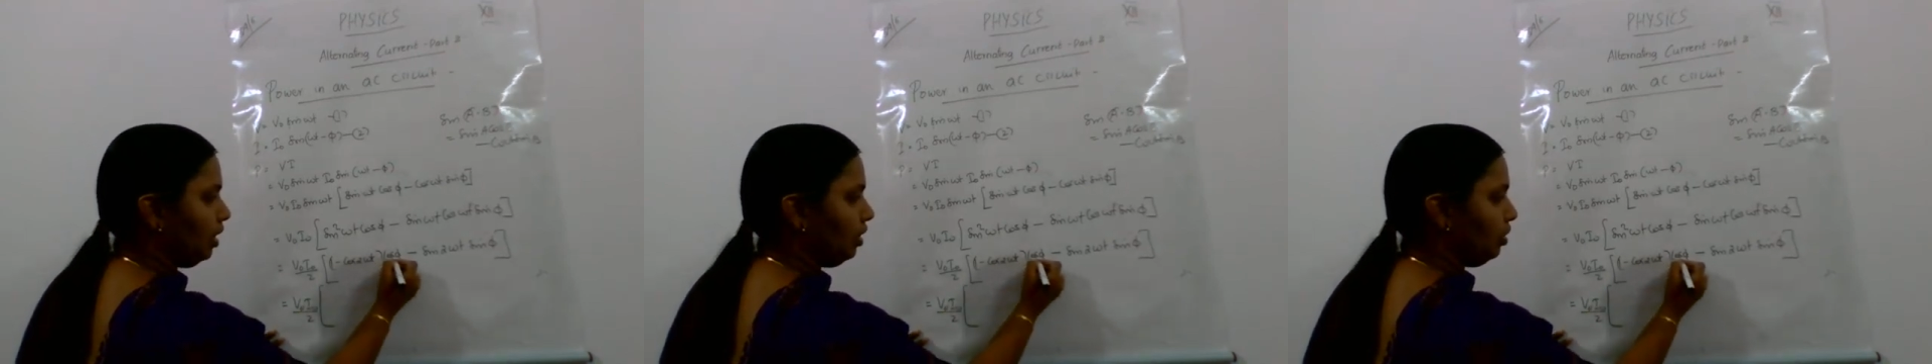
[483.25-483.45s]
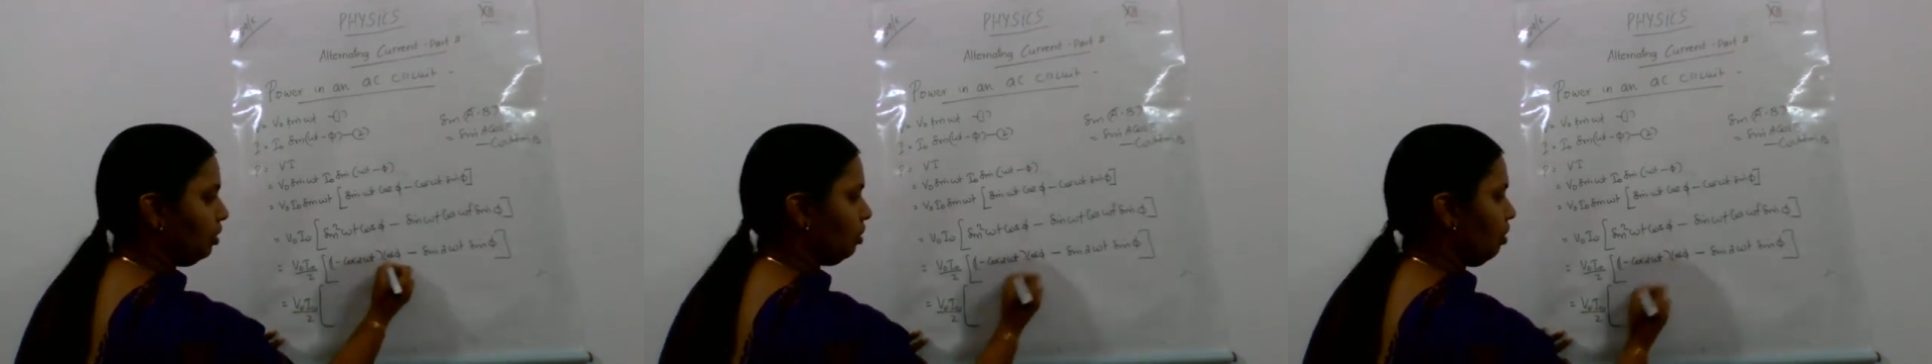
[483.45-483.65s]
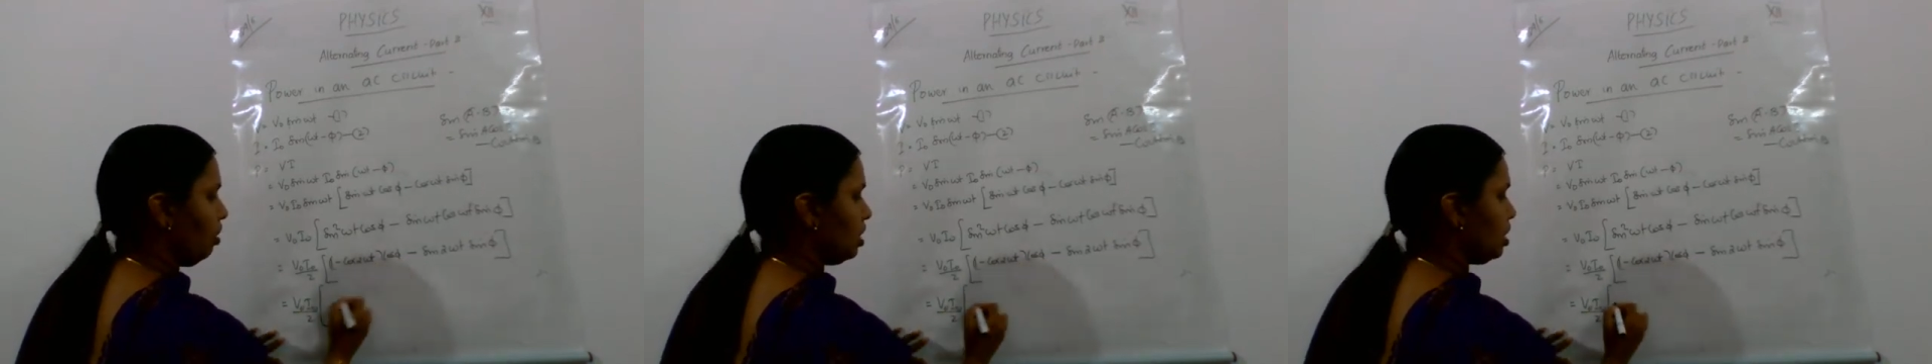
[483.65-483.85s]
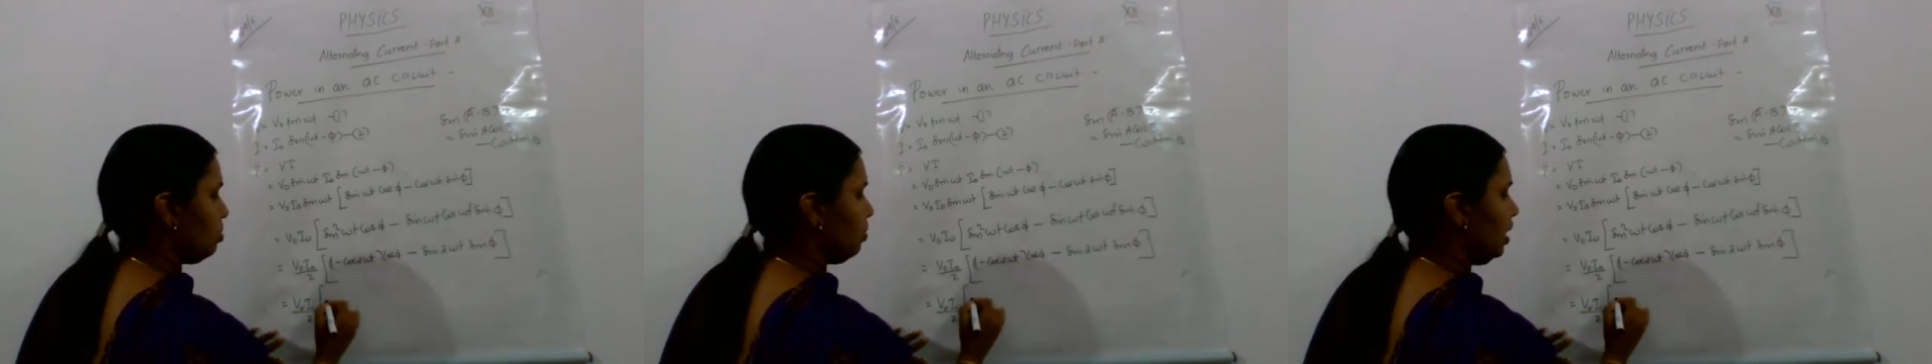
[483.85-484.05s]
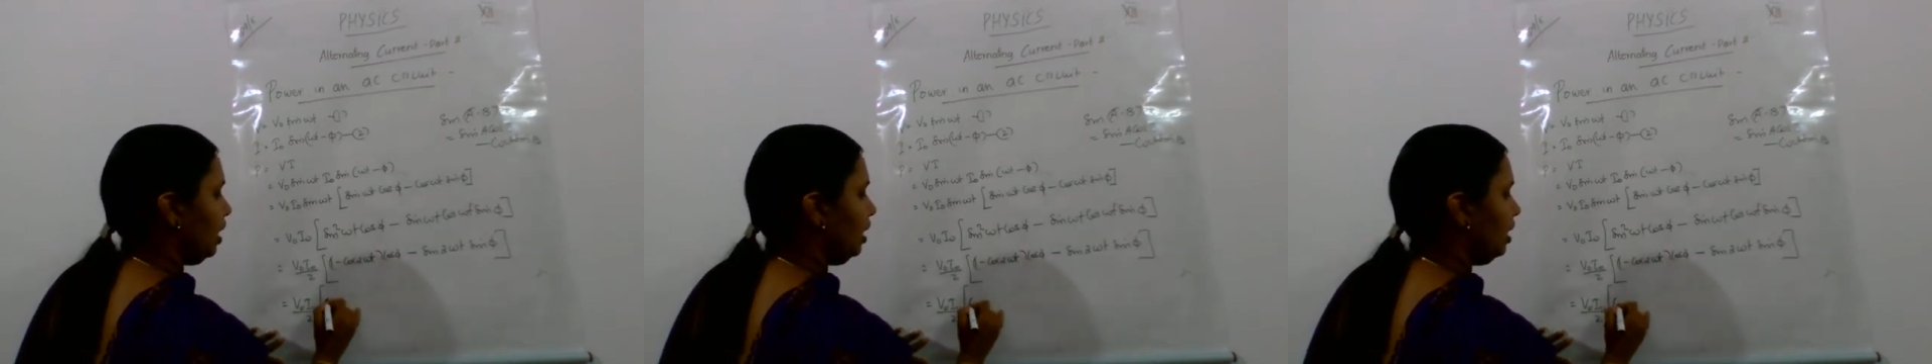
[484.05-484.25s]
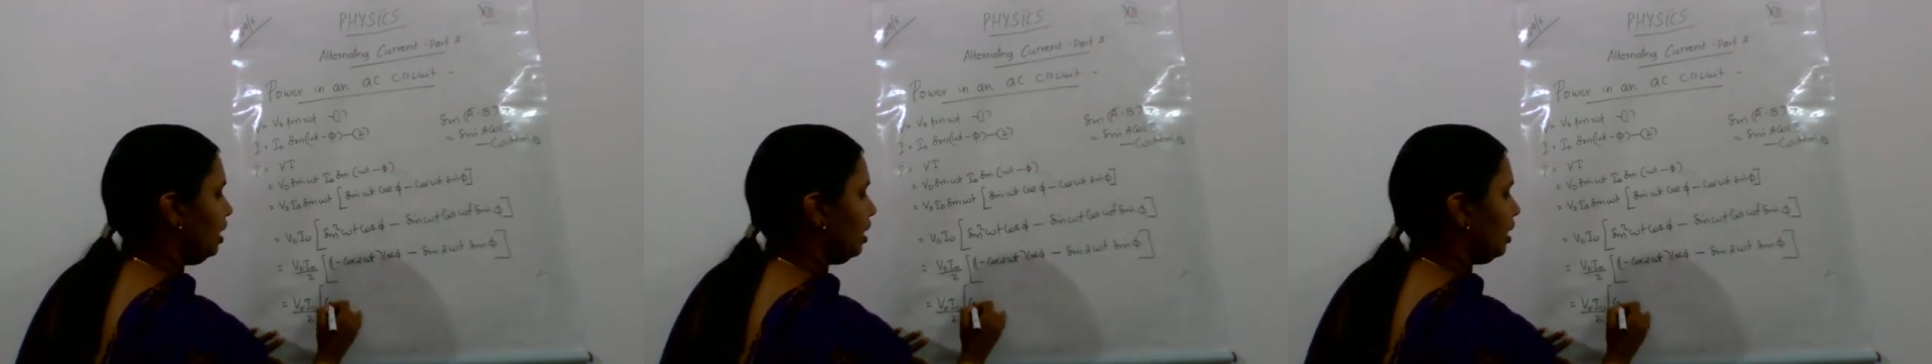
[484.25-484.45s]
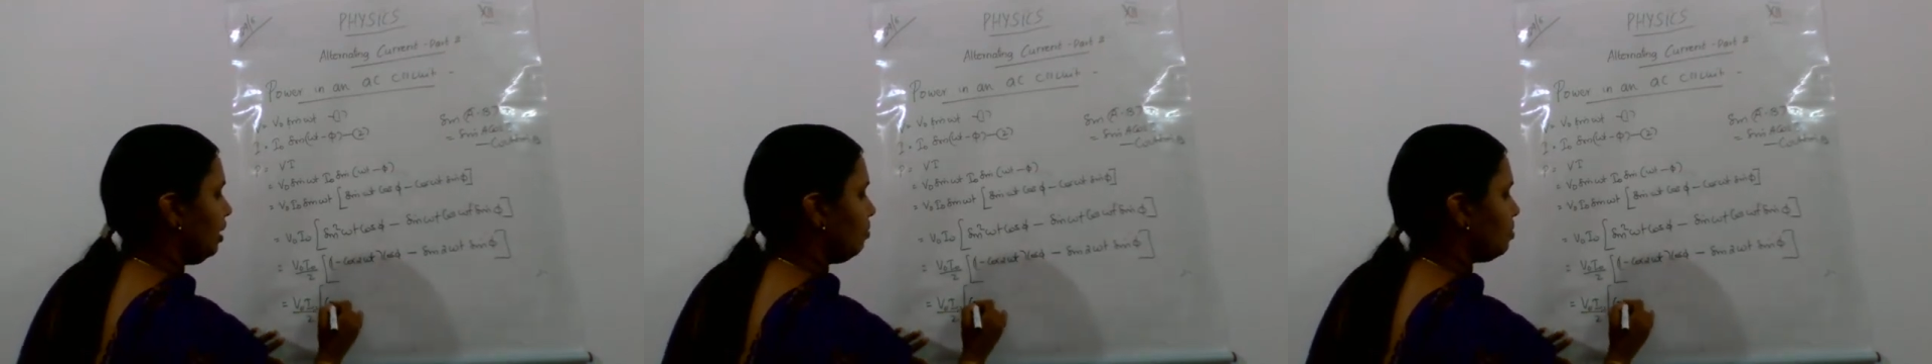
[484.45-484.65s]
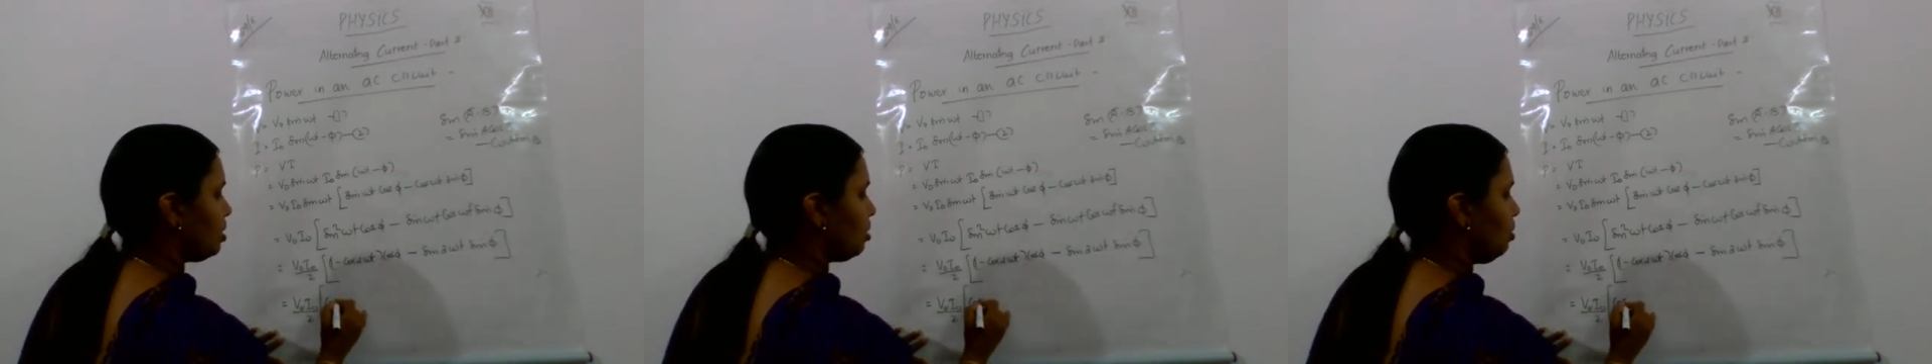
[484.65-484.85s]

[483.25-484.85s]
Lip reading: into cos 5, it comes